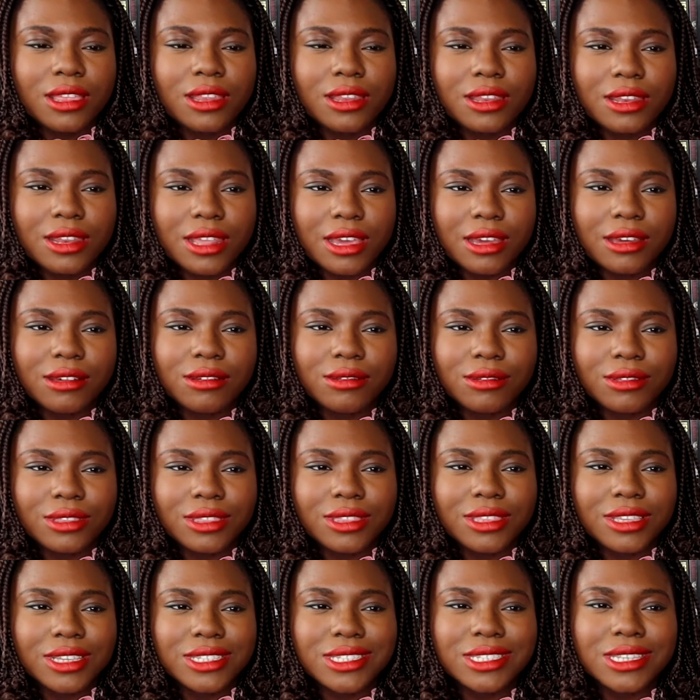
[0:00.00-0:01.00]
Now,
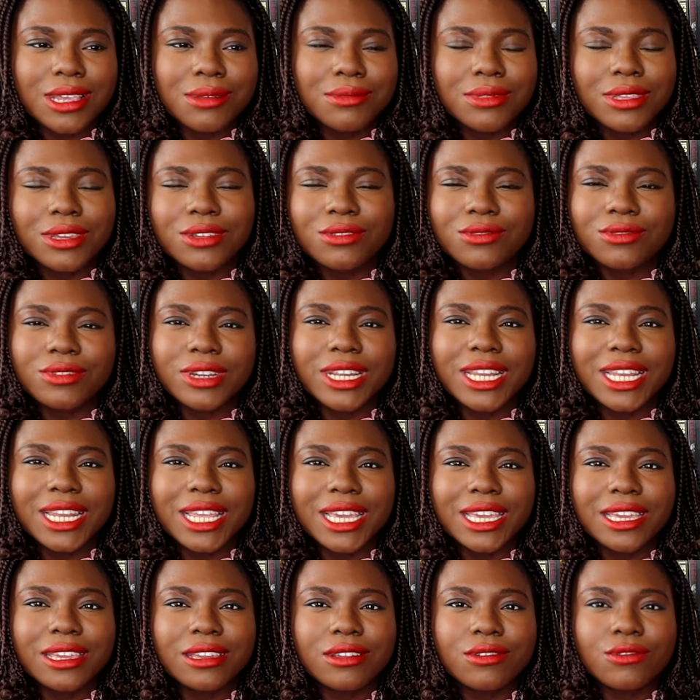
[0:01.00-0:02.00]
there's something
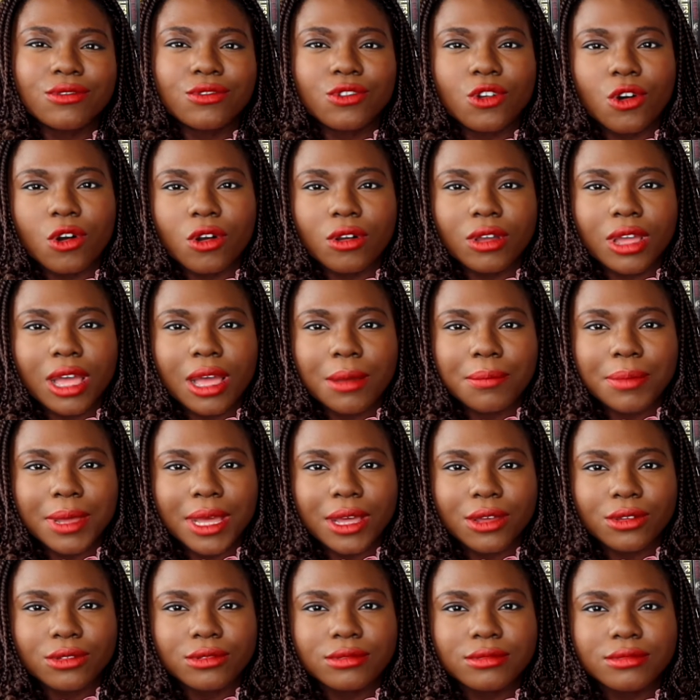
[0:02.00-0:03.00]
really wrong
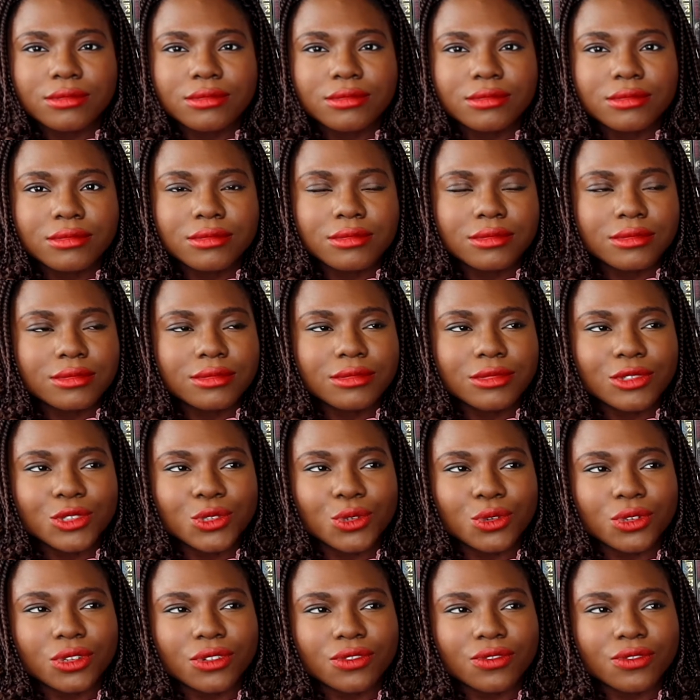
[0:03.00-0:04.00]
about
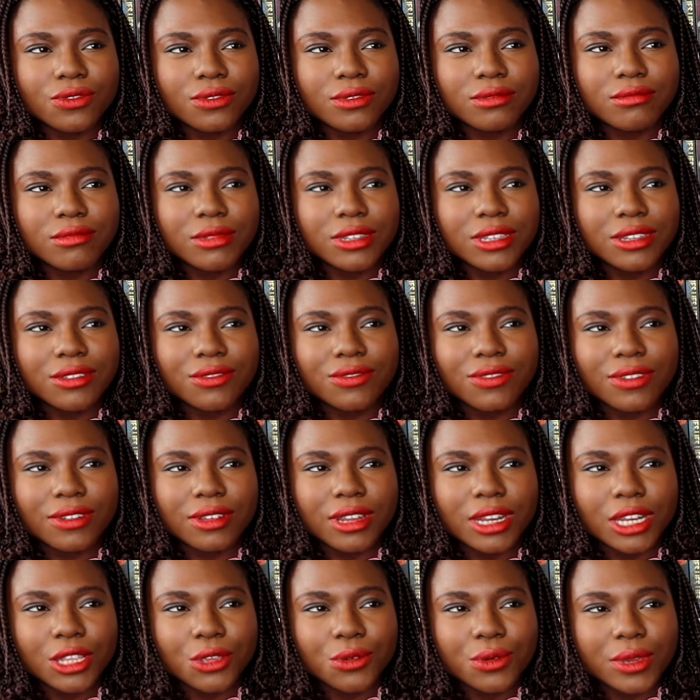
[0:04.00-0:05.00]
sort of
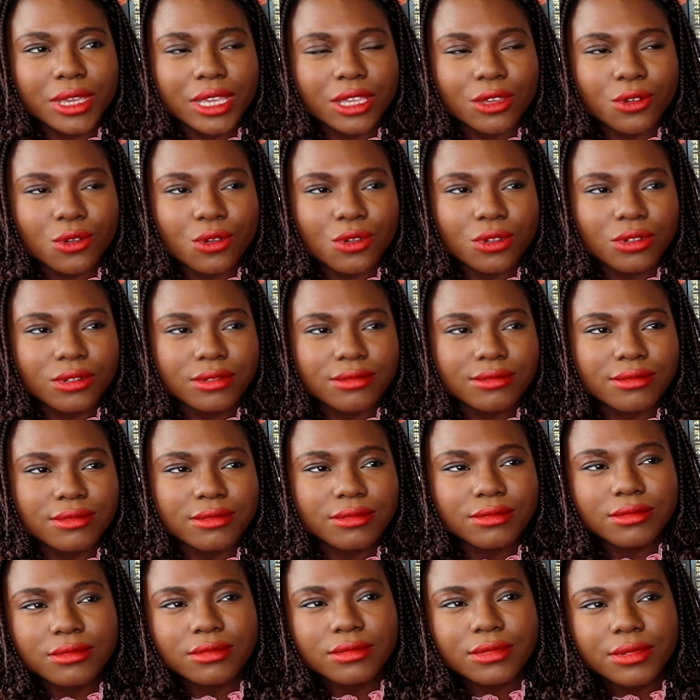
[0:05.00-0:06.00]
devaluing or
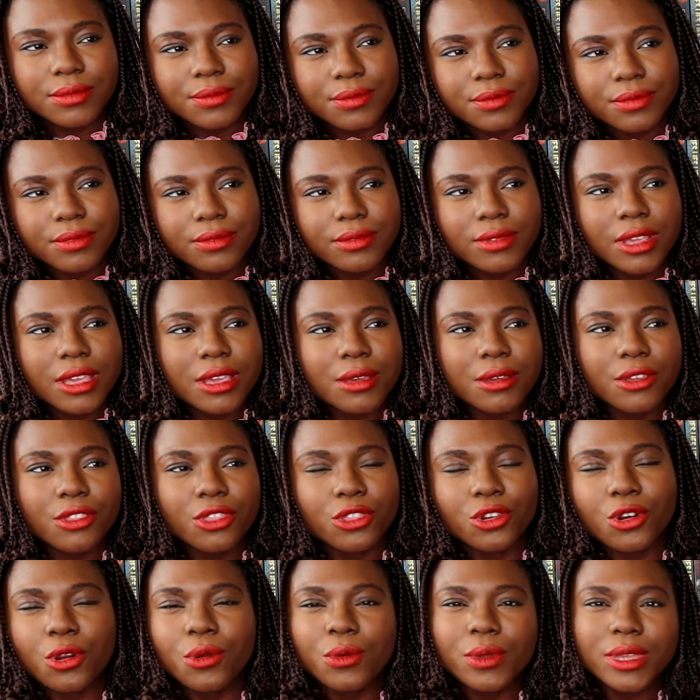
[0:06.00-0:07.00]

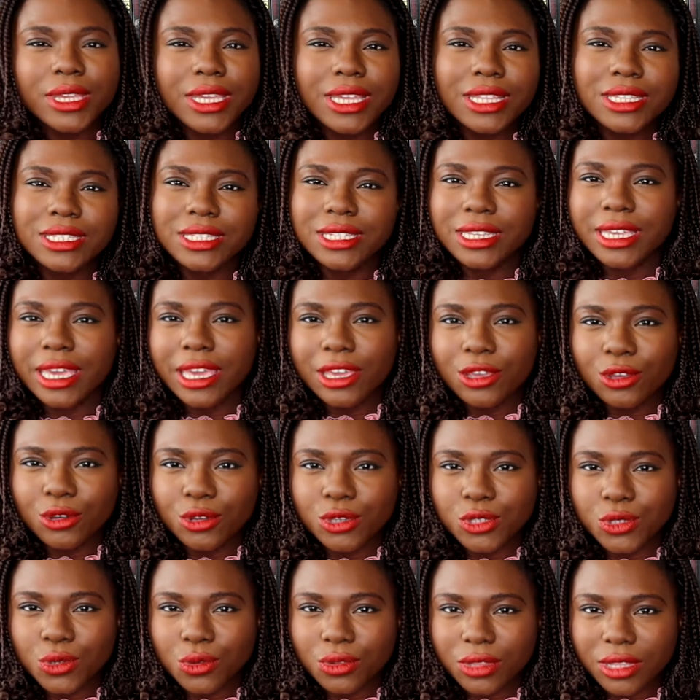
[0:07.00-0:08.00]
throwing into
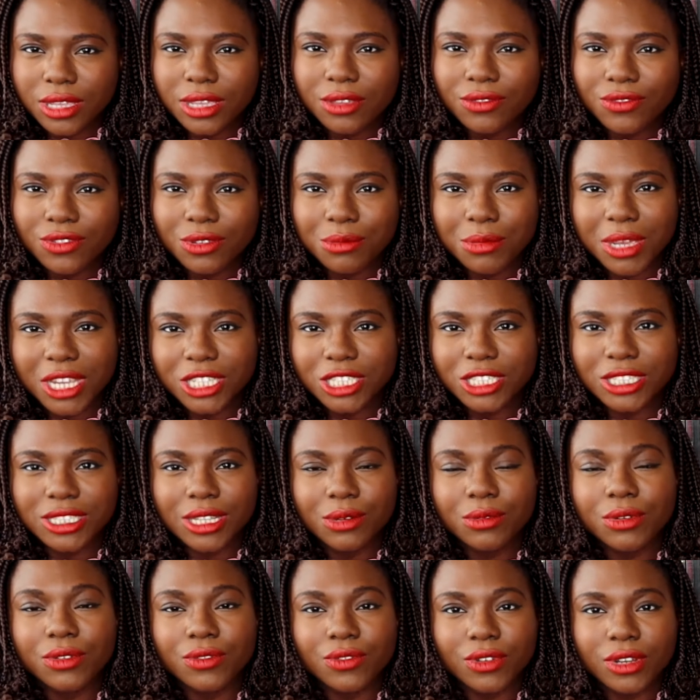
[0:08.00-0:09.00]
chaos all the information
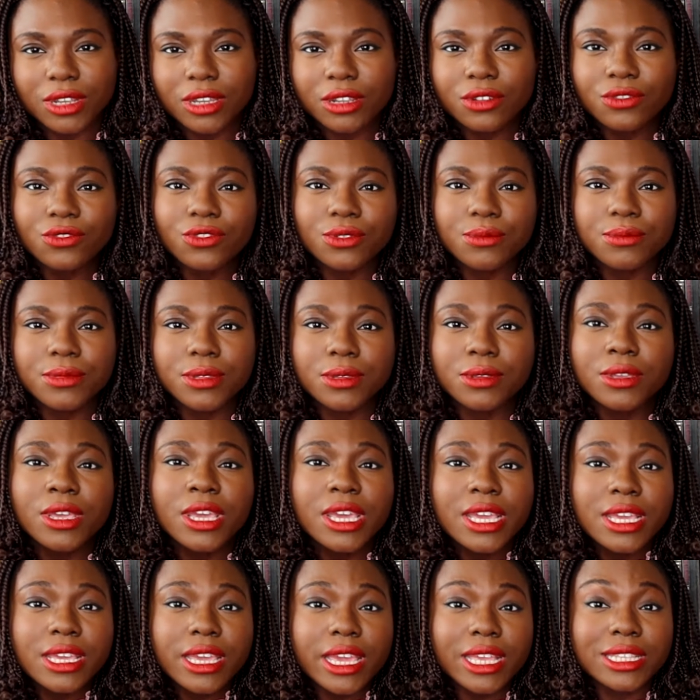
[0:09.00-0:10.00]
that we've learnt from the
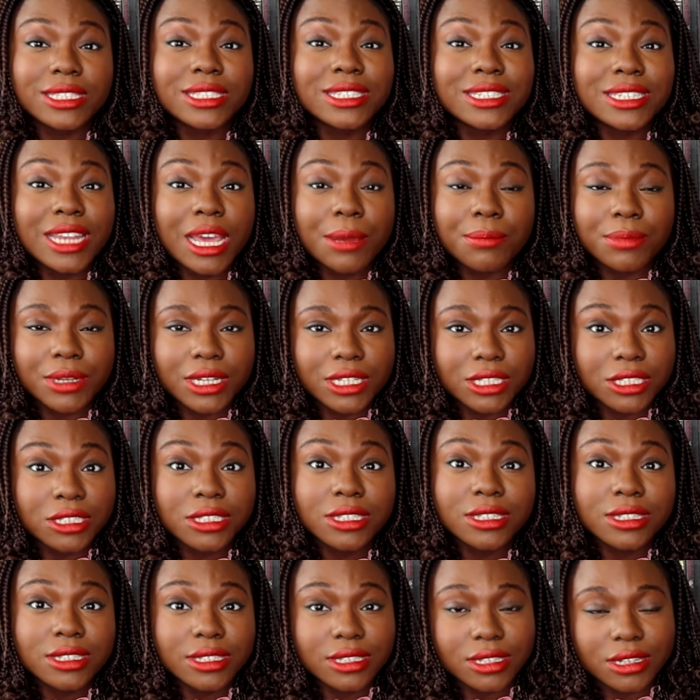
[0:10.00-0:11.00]

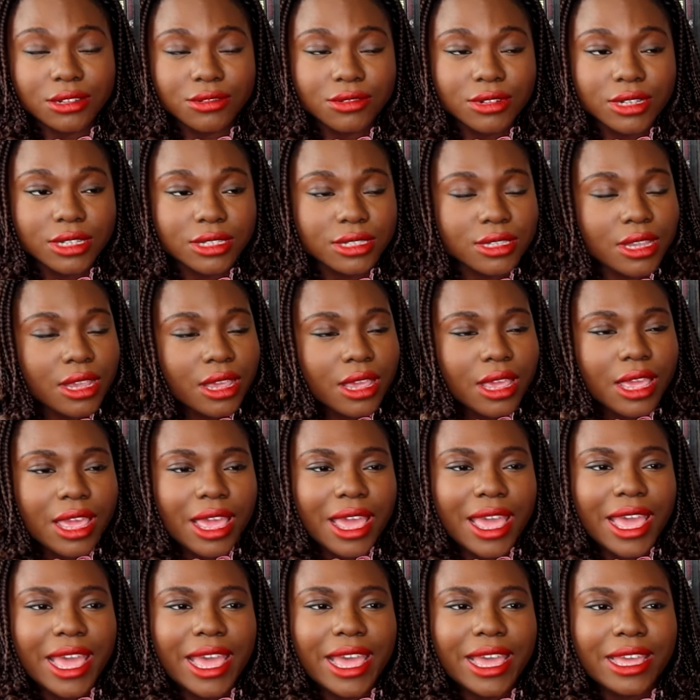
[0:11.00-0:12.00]
established series.
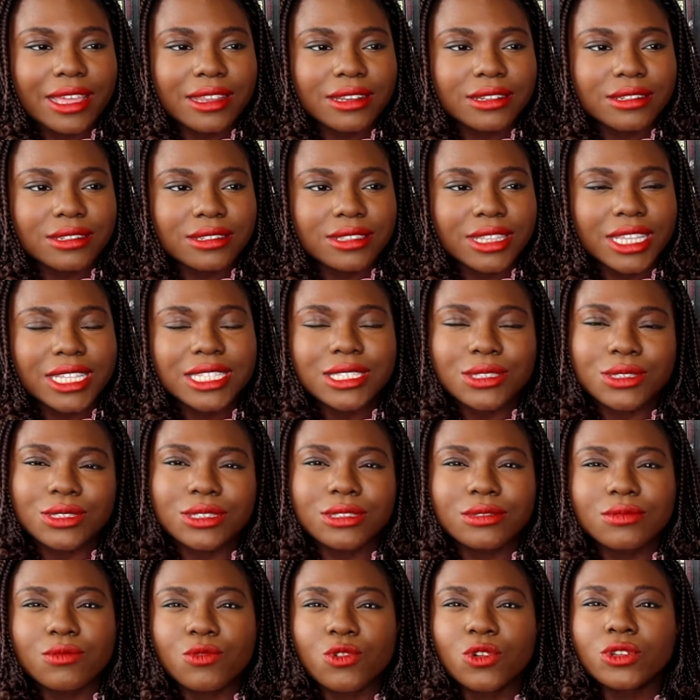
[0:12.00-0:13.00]
And
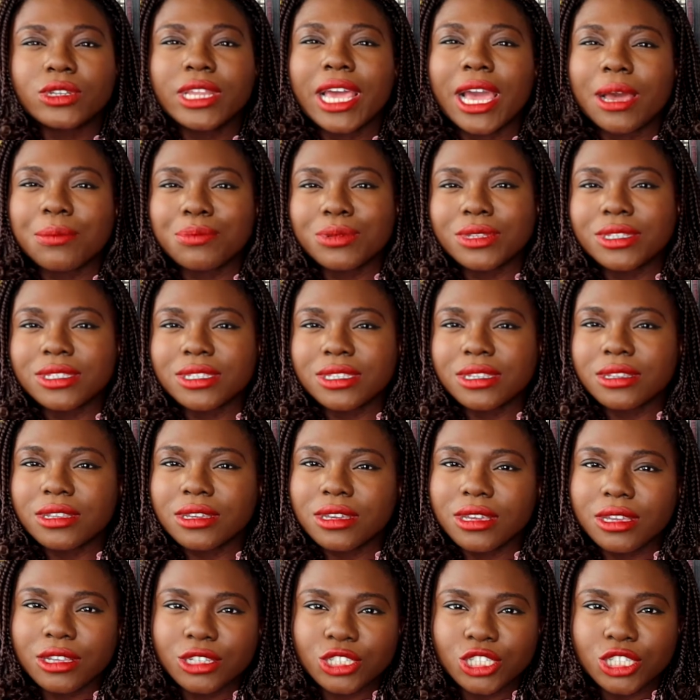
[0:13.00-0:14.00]
that's what happens in The
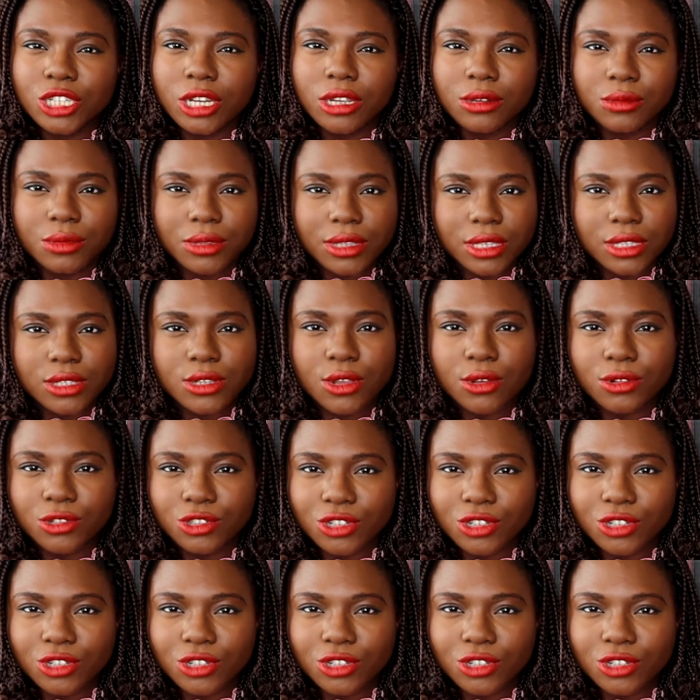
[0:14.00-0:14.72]
Cursed Child with this whole